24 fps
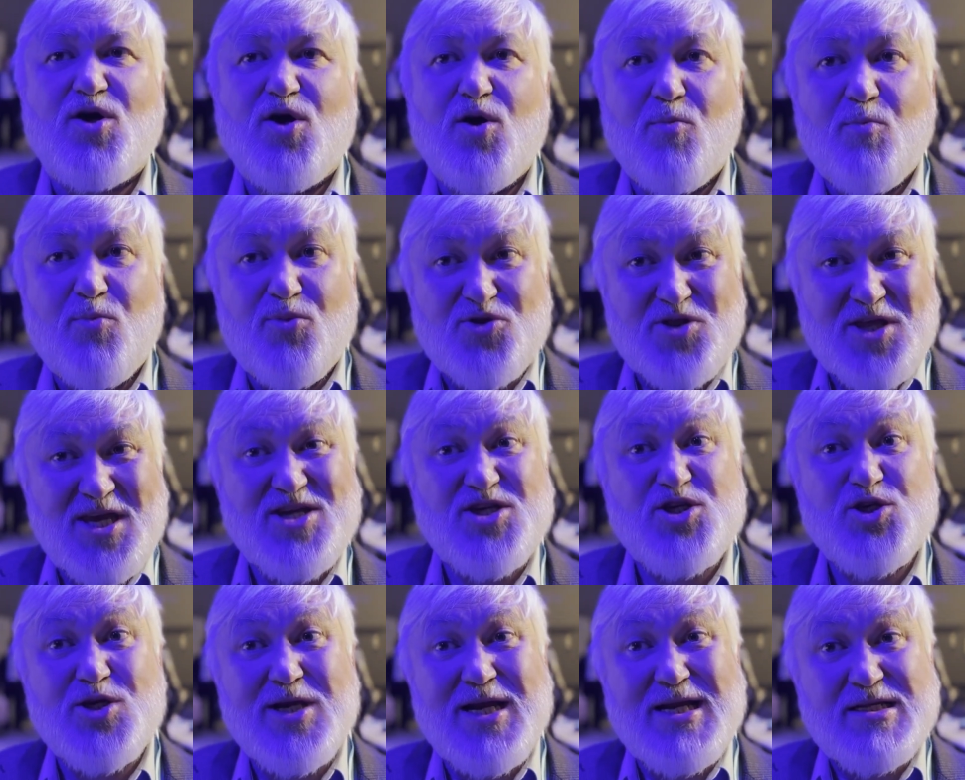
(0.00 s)

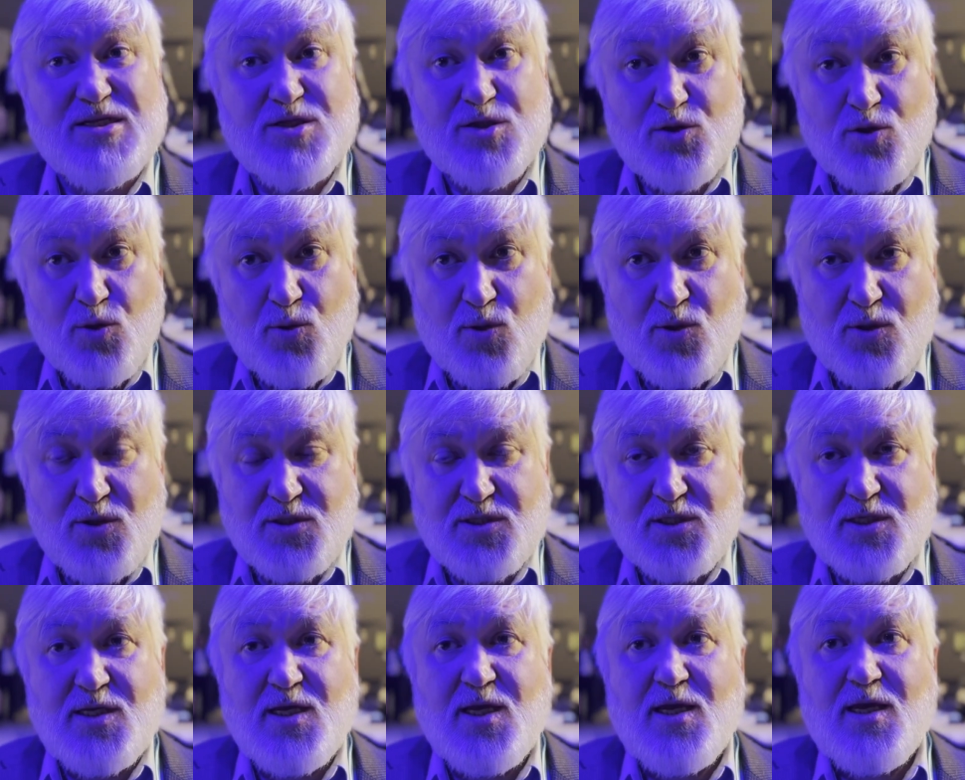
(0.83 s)
computational
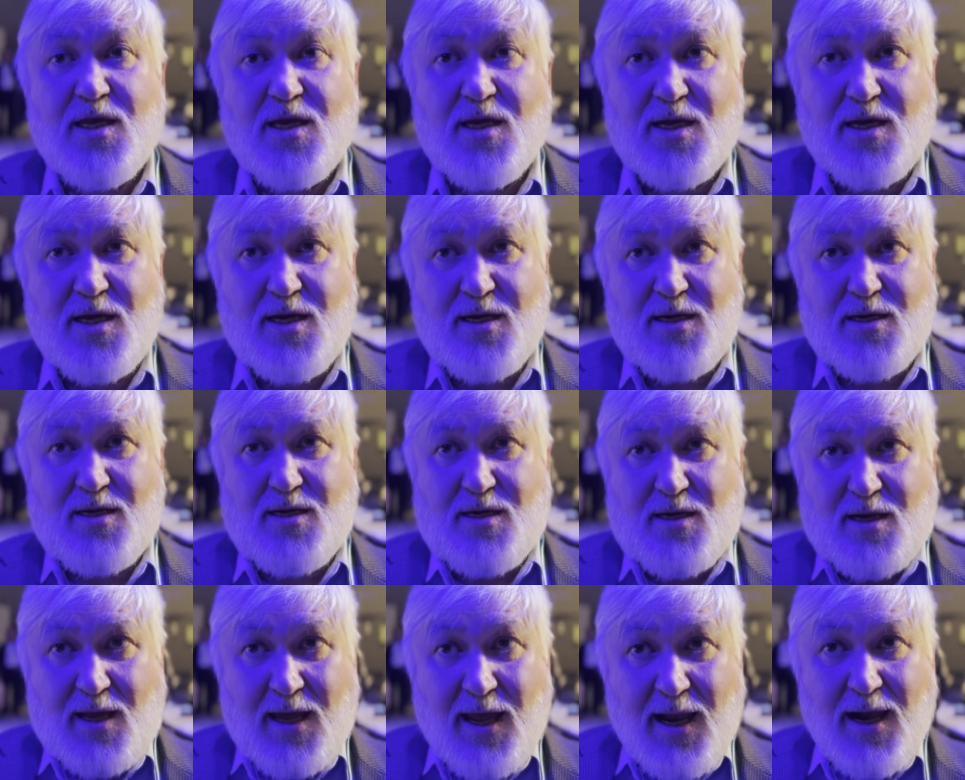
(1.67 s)
tools can
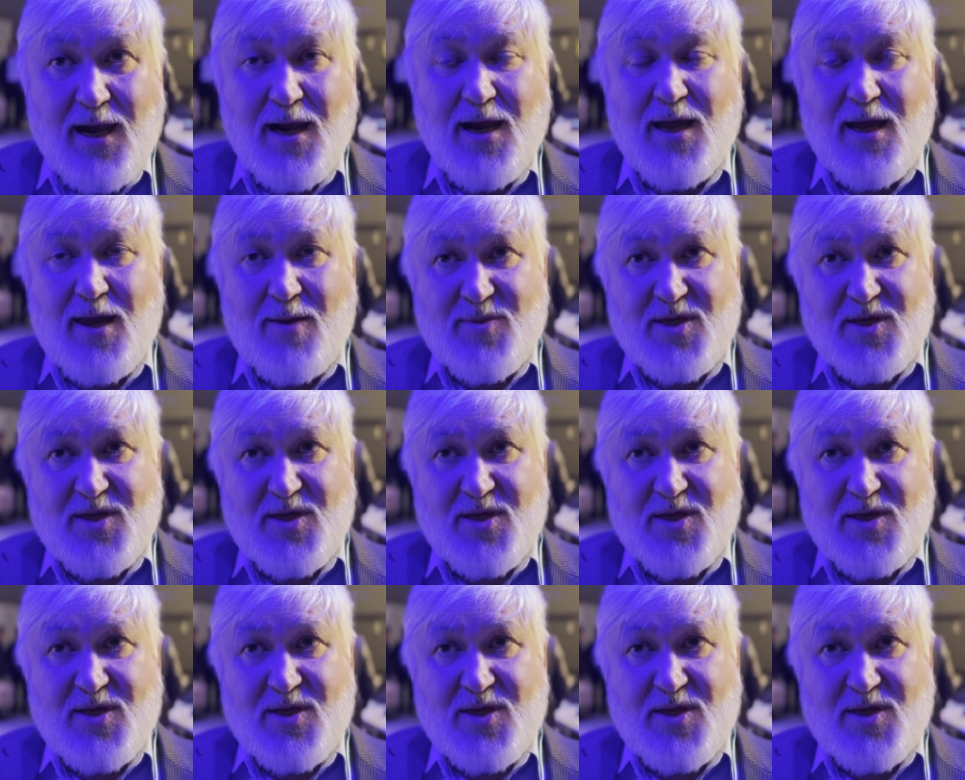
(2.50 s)
help,